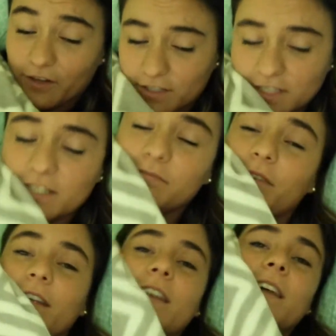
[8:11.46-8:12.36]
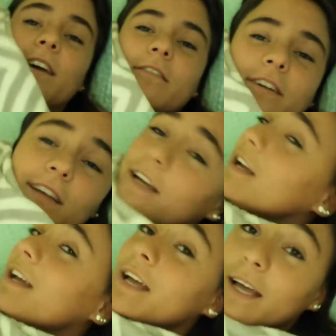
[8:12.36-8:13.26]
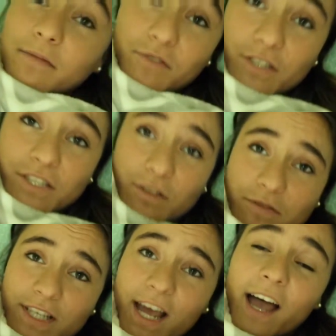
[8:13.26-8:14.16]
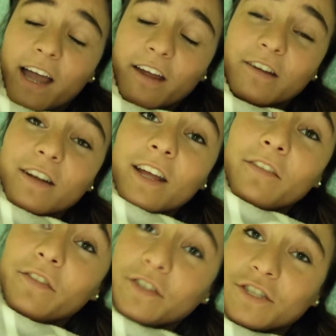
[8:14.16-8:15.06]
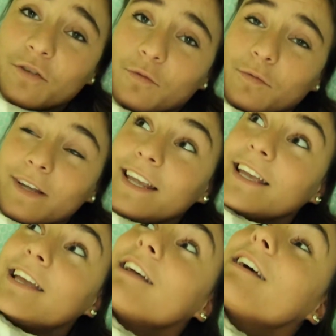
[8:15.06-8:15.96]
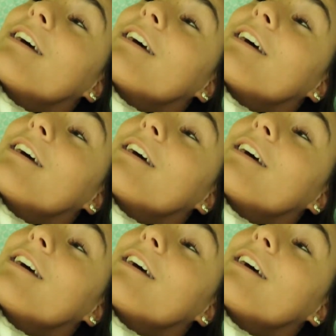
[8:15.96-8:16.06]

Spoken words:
fall asleep right now. I'm just so tired. I feel so weak.